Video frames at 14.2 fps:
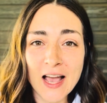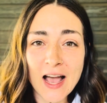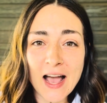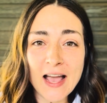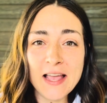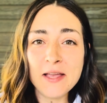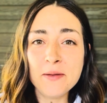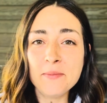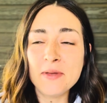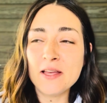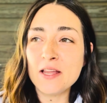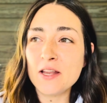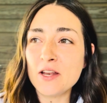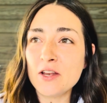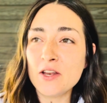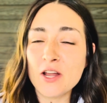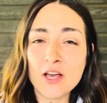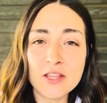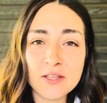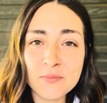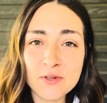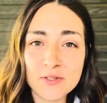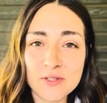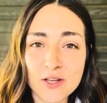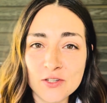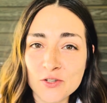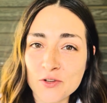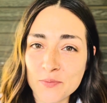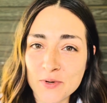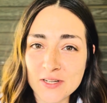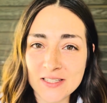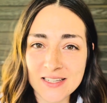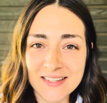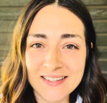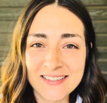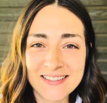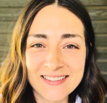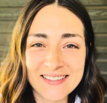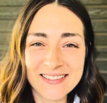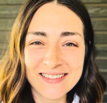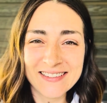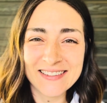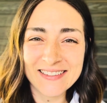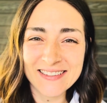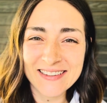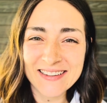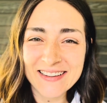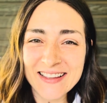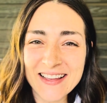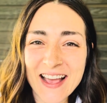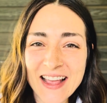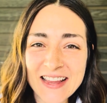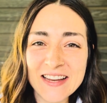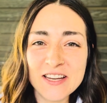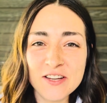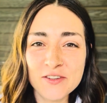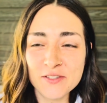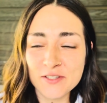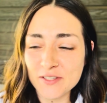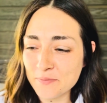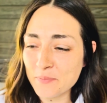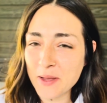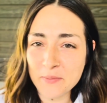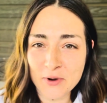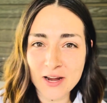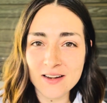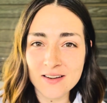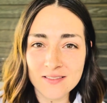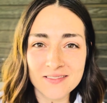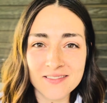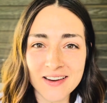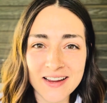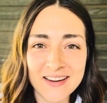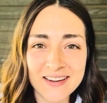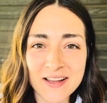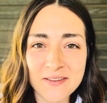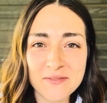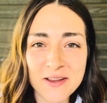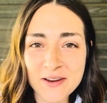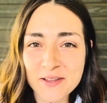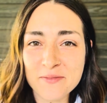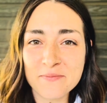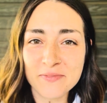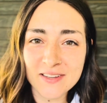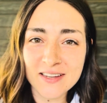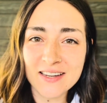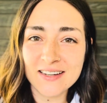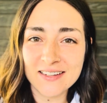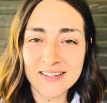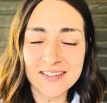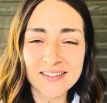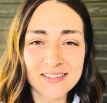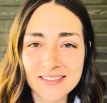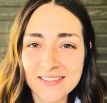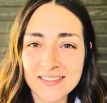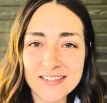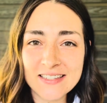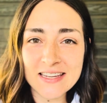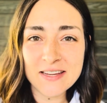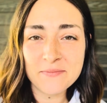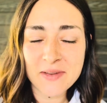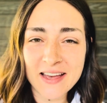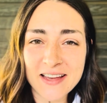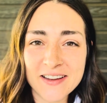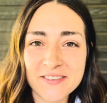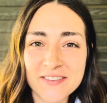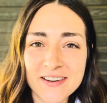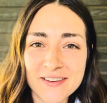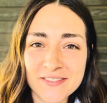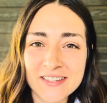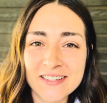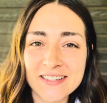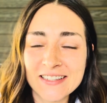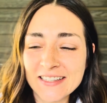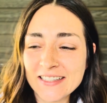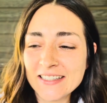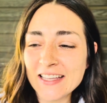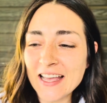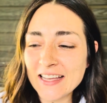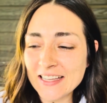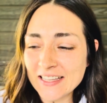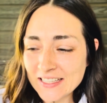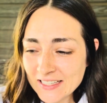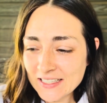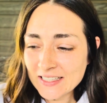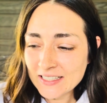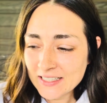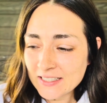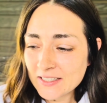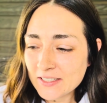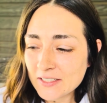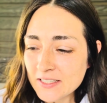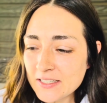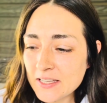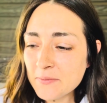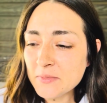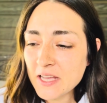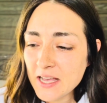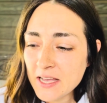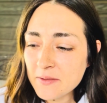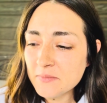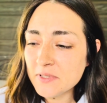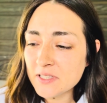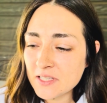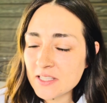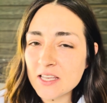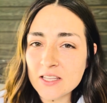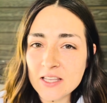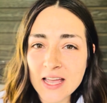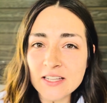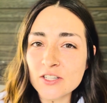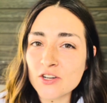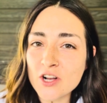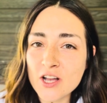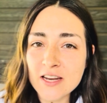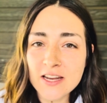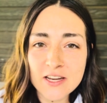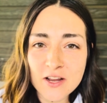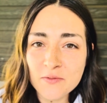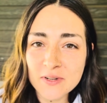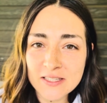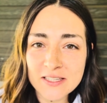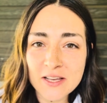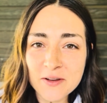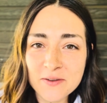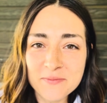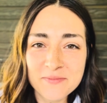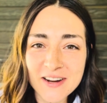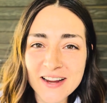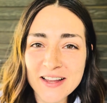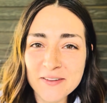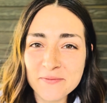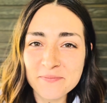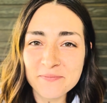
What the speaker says: I am not the most logical person. I can use my brain, right? I'm not a complete dingbat or whatever. Like, sometimes the lights are on and no one's home, right?